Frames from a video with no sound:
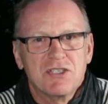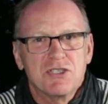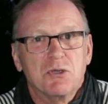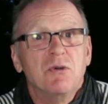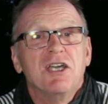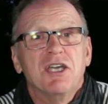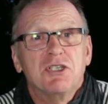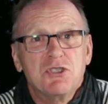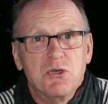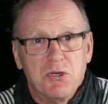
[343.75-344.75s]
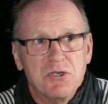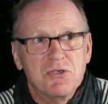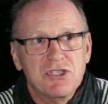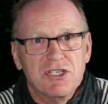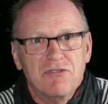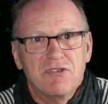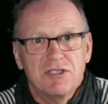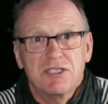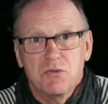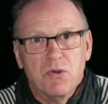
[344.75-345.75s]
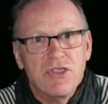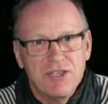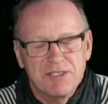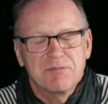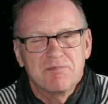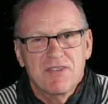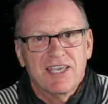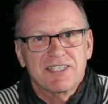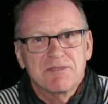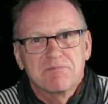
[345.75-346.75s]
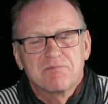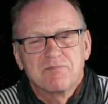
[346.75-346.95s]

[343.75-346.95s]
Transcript: So enjoy your chèvre. It's worth it. Thanks.